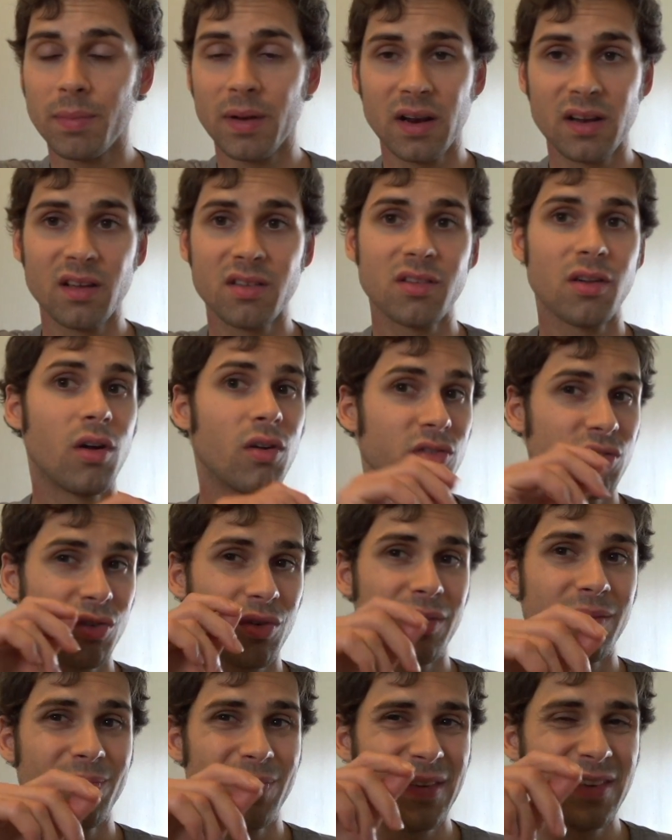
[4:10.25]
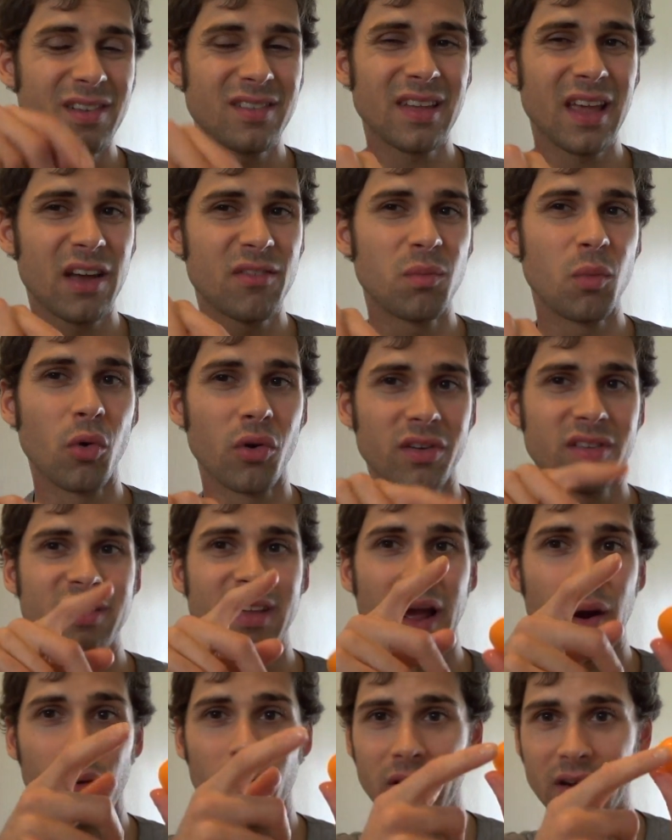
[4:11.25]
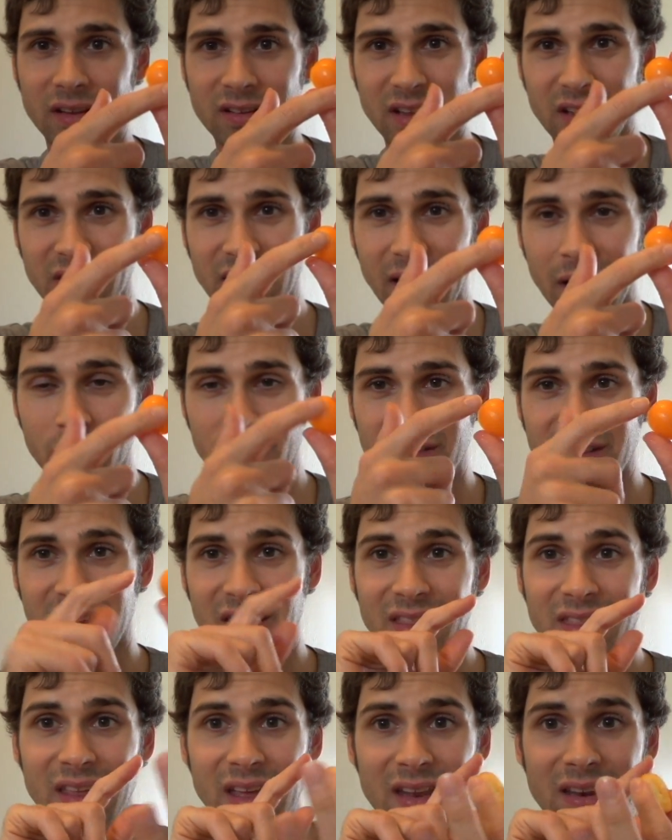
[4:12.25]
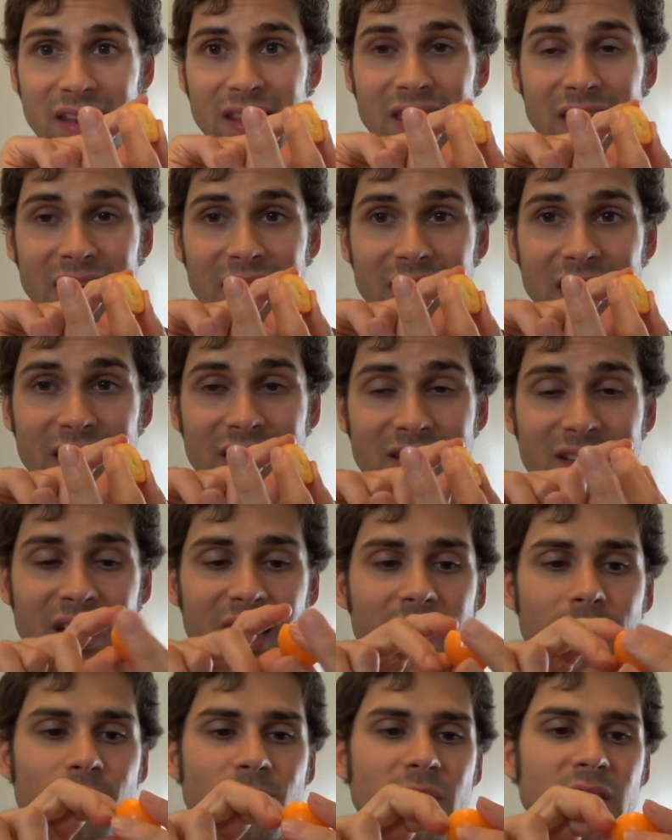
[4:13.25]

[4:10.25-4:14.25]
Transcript: but it does have more sourness on the outside than the inside.